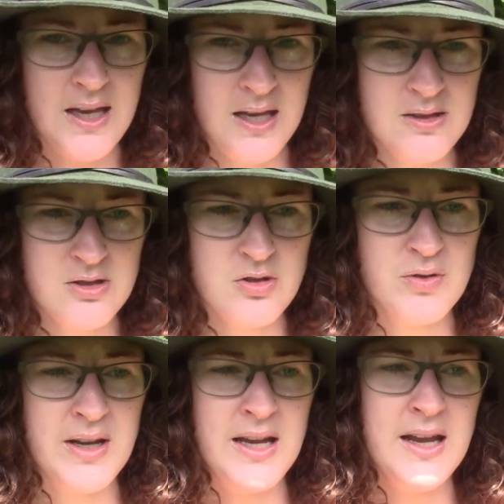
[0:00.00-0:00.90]

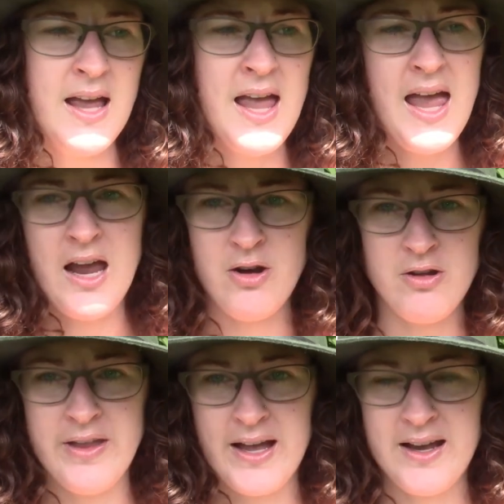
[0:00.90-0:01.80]
history and
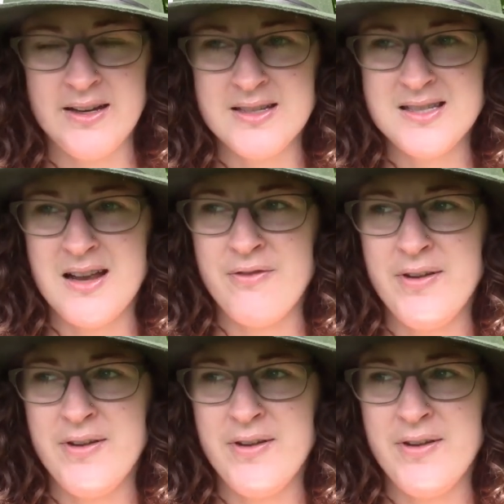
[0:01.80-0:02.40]
all that kind of stuff.